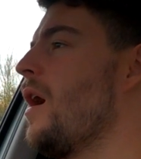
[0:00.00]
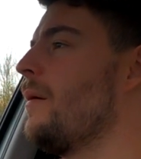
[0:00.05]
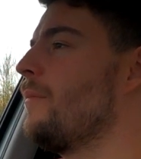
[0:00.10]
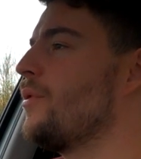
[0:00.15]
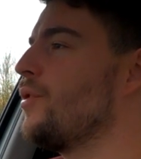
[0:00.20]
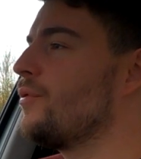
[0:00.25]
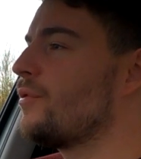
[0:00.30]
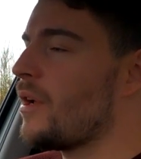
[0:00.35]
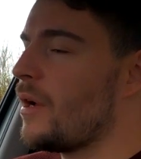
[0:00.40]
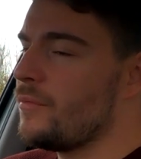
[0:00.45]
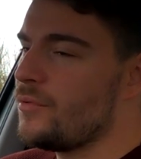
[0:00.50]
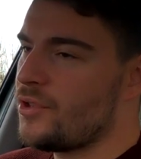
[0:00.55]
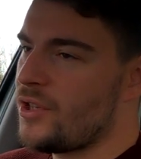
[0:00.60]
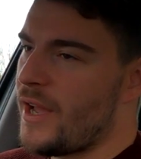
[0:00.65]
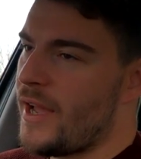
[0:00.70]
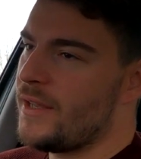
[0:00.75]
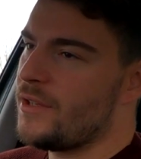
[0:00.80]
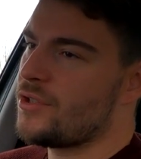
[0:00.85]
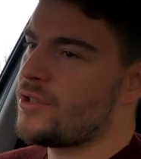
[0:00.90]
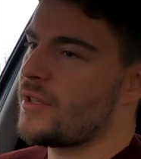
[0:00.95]
you don't
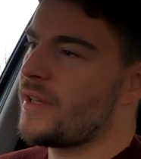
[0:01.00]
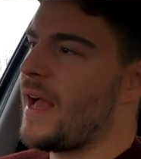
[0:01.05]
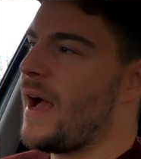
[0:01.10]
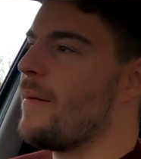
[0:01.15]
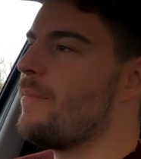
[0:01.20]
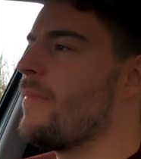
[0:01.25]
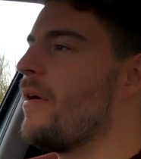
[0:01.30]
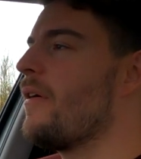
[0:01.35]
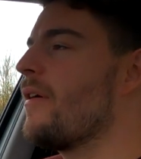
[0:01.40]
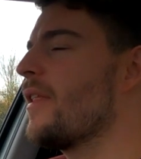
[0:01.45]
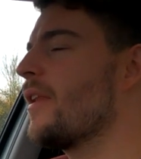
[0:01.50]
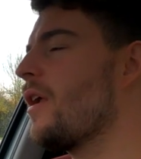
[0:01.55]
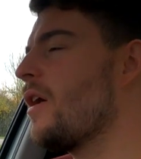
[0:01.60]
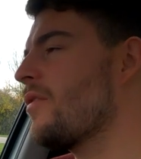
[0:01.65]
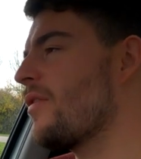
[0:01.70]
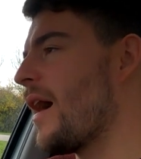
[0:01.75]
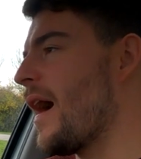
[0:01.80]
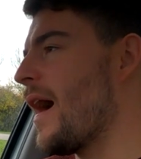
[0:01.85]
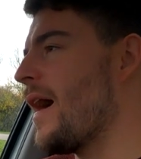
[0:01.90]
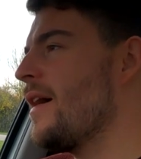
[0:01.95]
change the cam belt, anything like
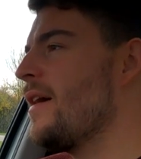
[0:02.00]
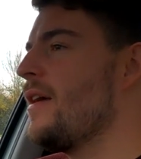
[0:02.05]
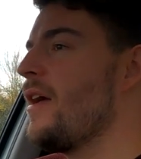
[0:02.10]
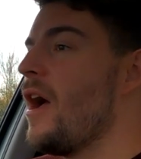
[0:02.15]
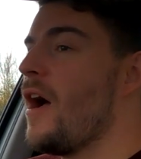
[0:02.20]
that,